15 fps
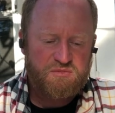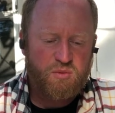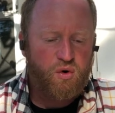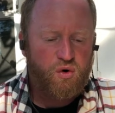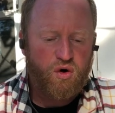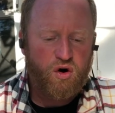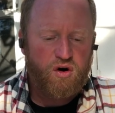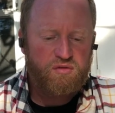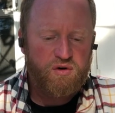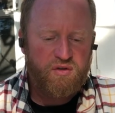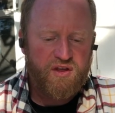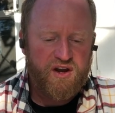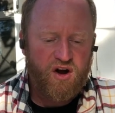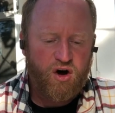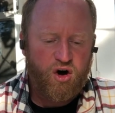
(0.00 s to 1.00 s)
Moreover,
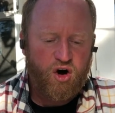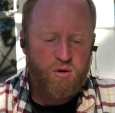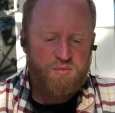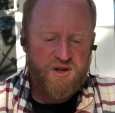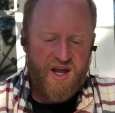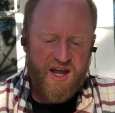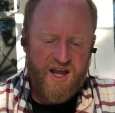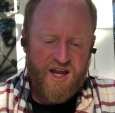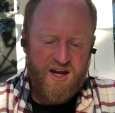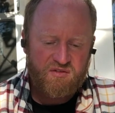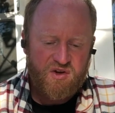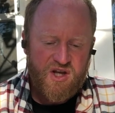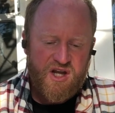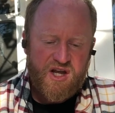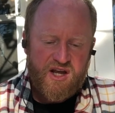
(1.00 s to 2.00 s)
they all
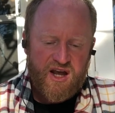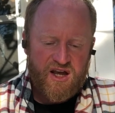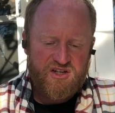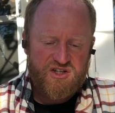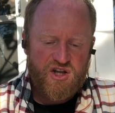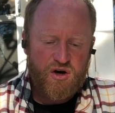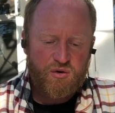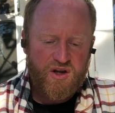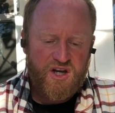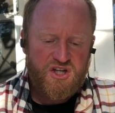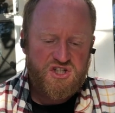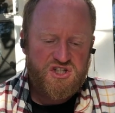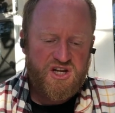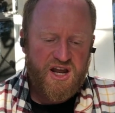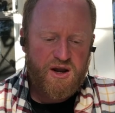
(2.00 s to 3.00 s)
behaved as though
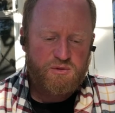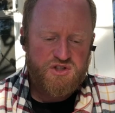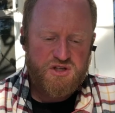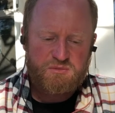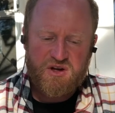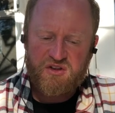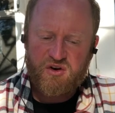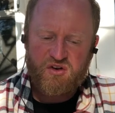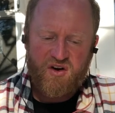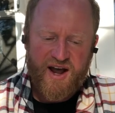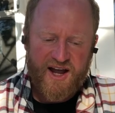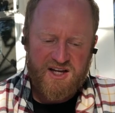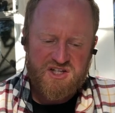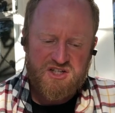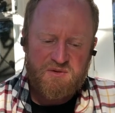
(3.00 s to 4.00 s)
each day was to be their
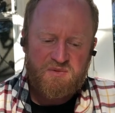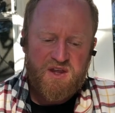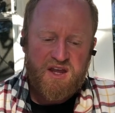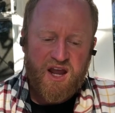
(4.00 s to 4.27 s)
last,